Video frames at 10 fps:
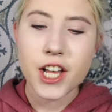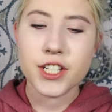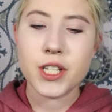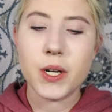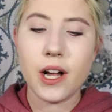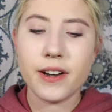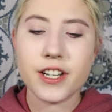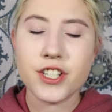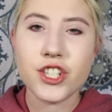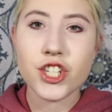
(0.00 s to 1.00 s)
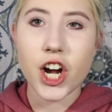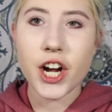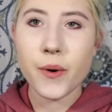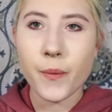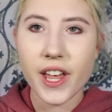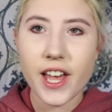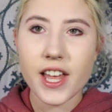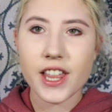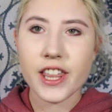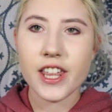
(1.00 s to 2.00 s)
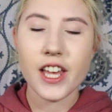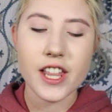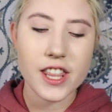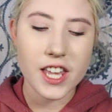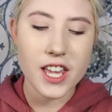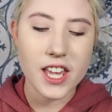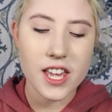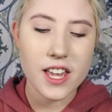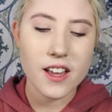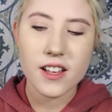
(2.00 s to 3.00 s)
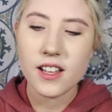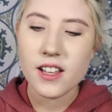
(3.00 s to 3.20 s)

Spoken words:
So I'm going to start with the